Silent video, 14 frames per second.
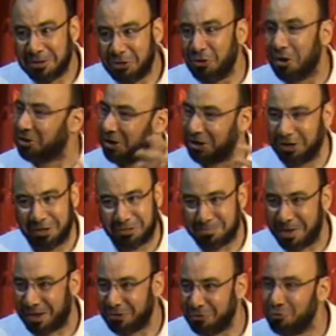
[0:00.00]
you are the great
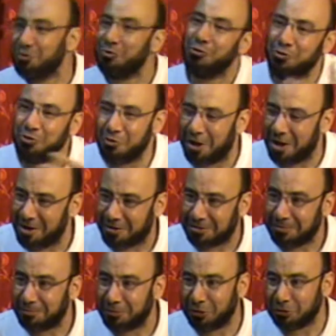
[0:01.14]
man. We know who you
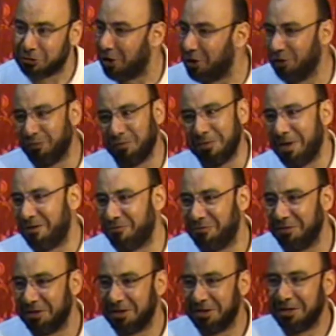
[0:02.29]
are. Because all of them
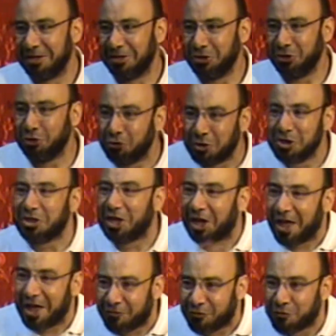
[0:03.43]
have, during the
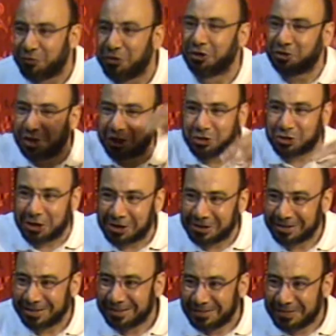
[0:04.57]
life of their
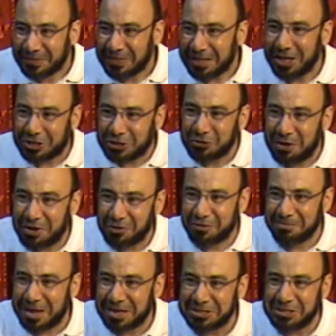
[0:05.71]
teacher, each one of
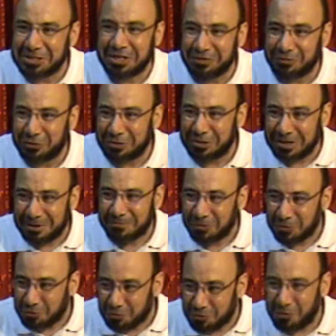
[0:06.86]
them has received
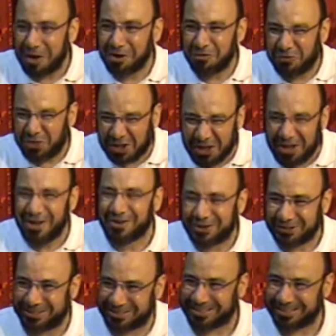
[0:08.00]
one of the
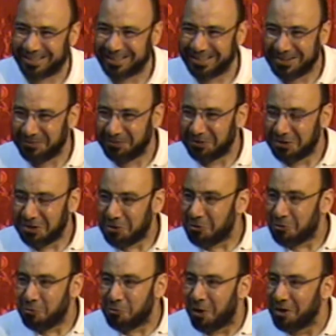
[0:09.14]
cards.
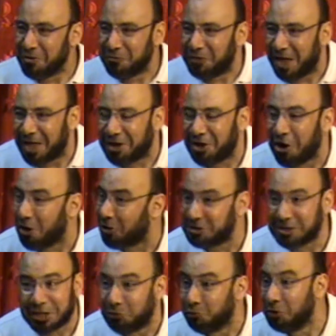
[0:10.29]
One of the
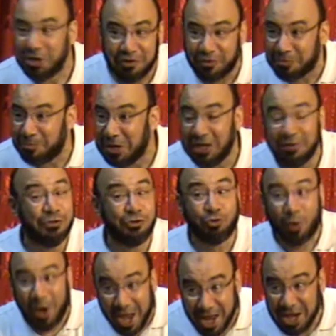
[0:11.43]
cards that will never be given
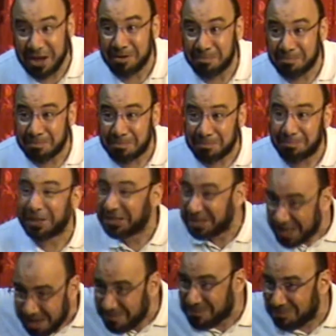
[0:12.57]
to any but
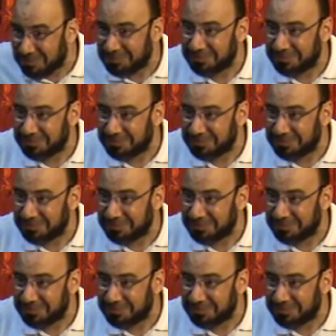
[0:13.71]
him.